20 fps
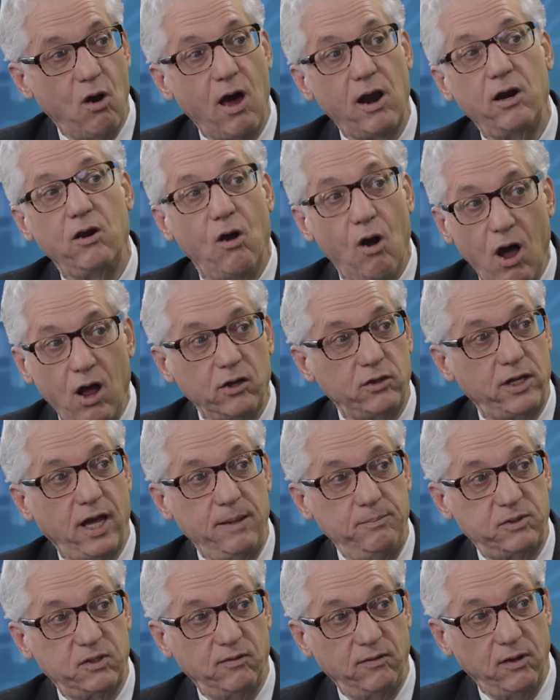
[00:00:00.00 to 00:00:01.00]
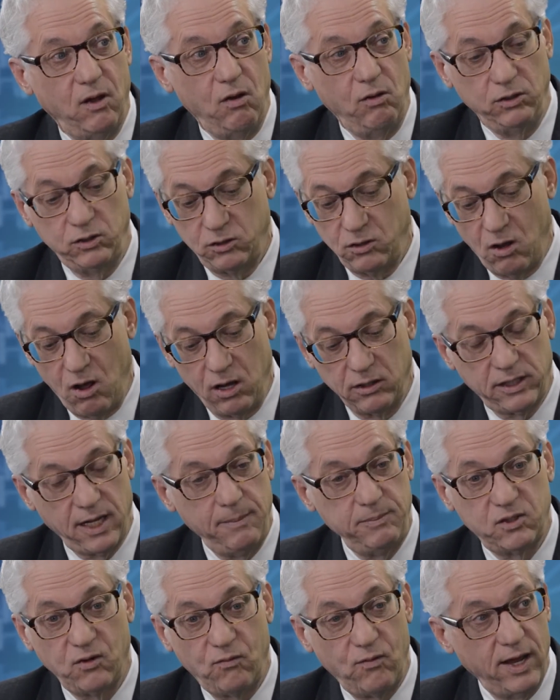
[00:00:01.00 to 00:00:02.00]
audit all types of loans, all
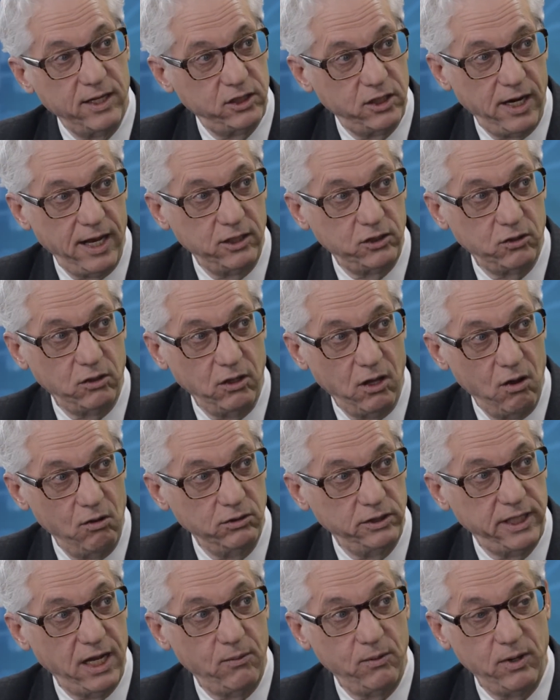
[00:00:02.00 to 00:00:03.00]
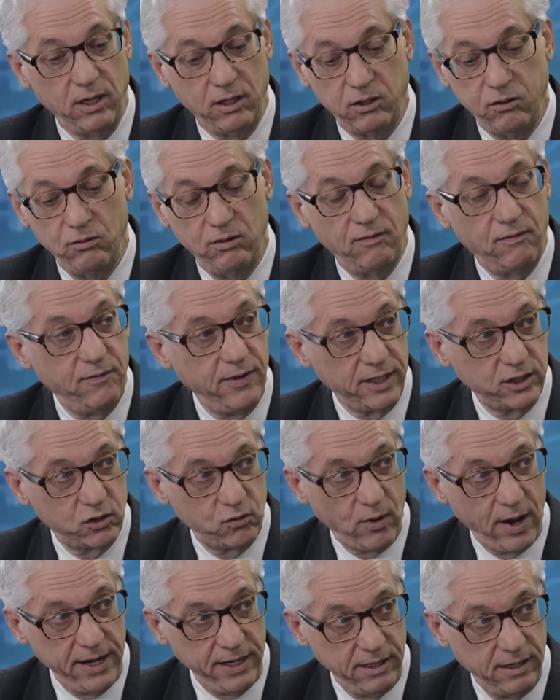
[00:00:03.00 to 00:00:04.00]
types of residential loans. That would include a fixed
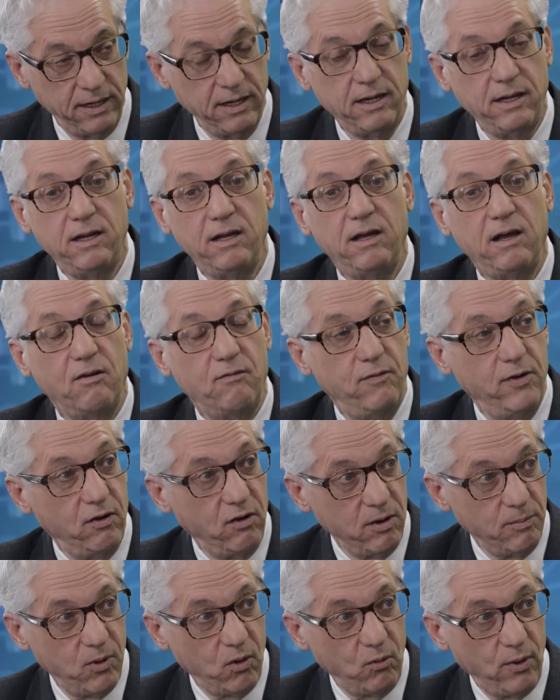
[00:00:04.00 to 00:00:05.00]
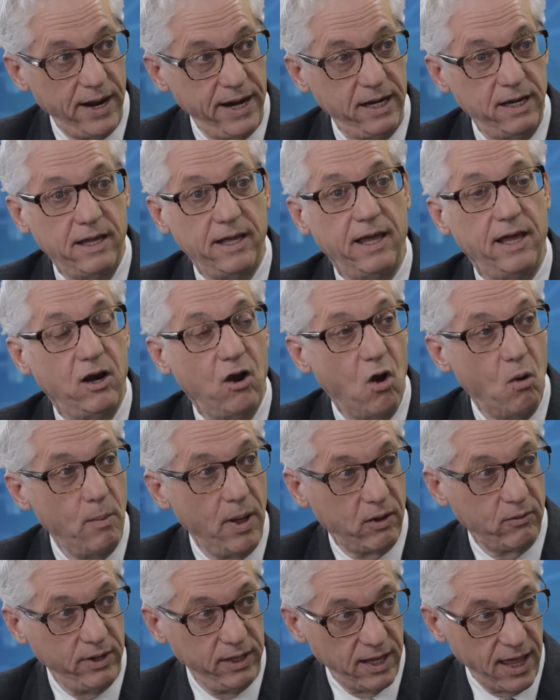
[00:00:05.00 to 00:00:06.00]
rate, a variable rate, and home
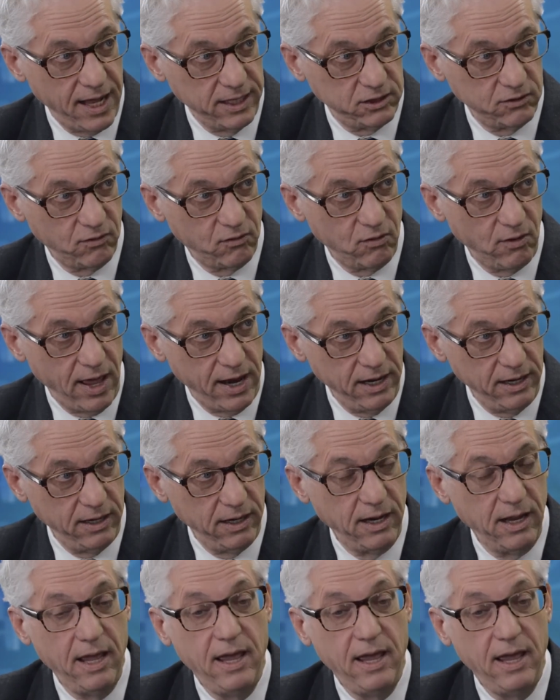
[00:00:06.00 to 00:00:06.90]
equity lines of credit.